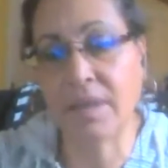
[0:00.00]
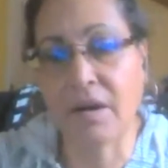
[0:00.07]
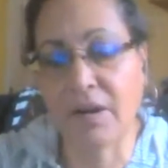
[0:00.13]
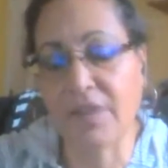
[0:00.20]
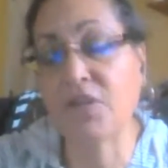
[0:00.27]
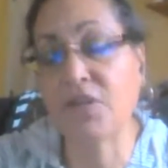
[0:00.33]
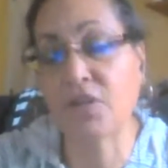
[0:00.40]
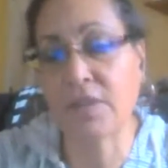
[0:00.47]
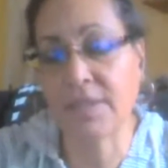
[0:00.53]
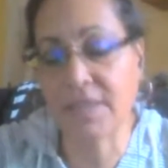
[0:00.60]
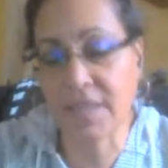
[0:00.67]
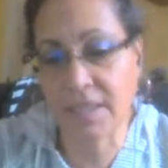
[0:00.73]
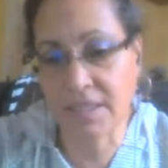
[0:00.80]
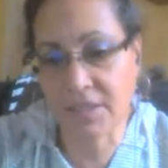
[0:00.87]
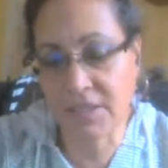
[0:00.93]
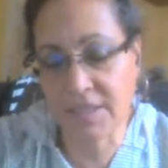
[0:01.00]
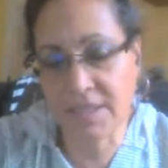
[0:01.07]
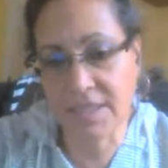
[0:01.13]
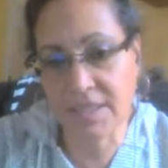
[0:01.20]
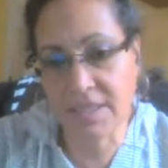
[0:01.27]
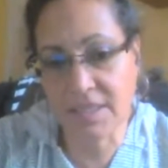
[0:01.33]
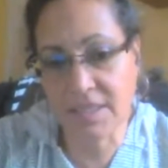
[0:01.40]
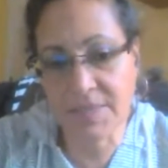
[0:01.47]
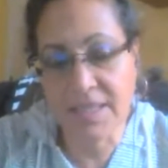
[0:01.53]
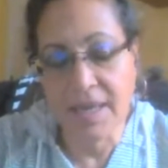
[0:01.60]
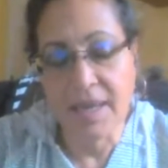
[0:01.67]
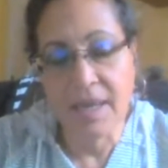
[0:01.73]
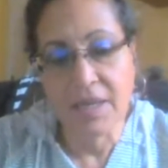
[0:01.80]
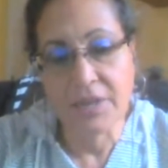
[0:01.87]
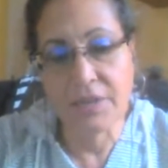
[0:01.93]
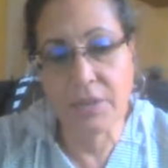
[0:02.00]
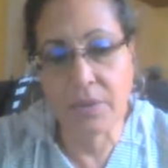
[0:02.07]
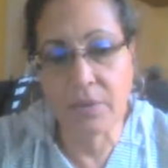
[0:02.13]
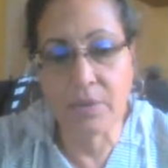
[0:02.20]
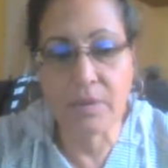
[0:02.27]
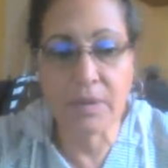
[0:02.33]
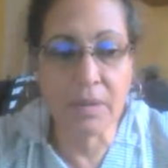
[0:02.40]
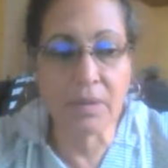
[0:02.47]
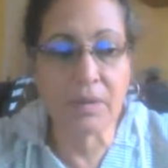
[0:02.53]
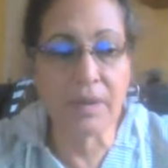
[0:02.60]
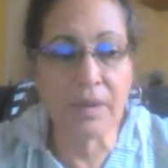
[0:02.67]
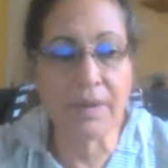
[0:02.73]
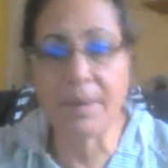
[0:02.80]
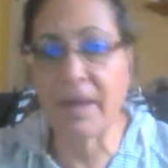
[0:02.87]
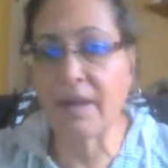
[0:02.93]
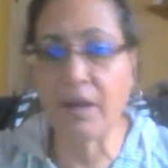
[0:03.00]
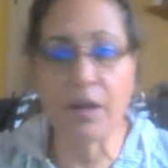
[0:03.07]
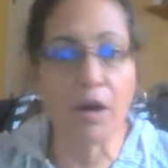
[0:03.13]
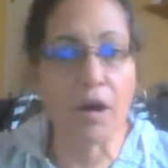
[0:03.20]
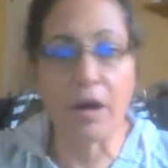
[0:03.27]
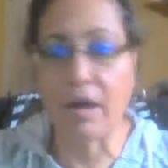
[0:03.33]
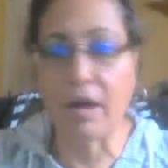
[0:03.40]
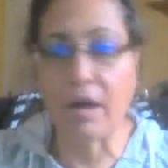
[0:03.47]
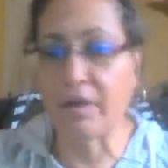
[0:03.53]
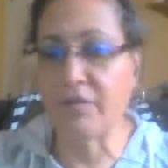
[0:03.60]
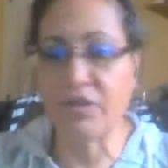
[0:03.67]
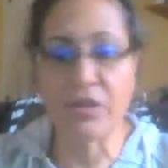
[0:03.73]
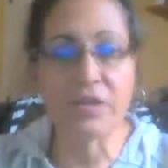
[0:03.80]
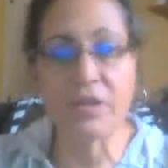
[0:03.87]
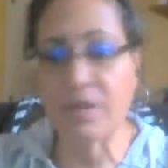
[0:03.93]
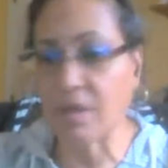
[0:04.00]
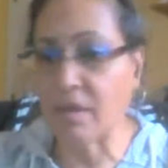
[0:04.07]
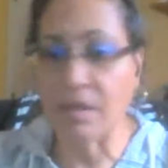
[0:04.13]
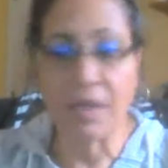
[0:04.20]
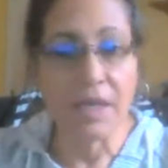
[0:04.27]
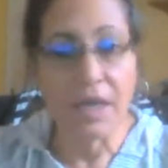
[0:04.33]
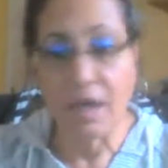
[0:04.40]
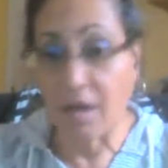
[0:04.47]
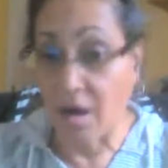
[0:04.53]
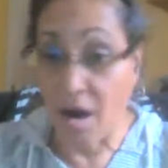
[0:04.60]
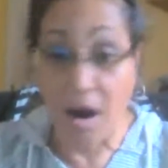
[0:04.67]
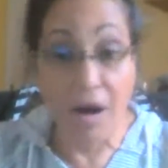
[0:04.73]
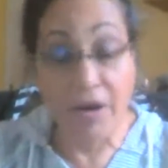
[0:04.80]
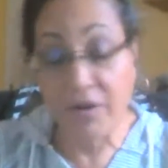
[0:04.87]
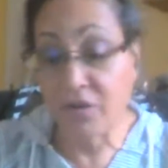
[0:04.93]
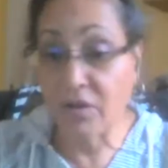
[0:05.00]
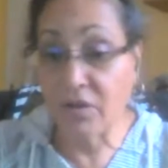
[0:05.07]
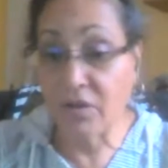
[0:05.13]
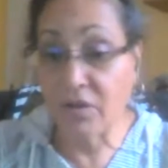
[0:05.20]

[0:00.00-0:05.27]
artificial intelligence systems. So just a hard,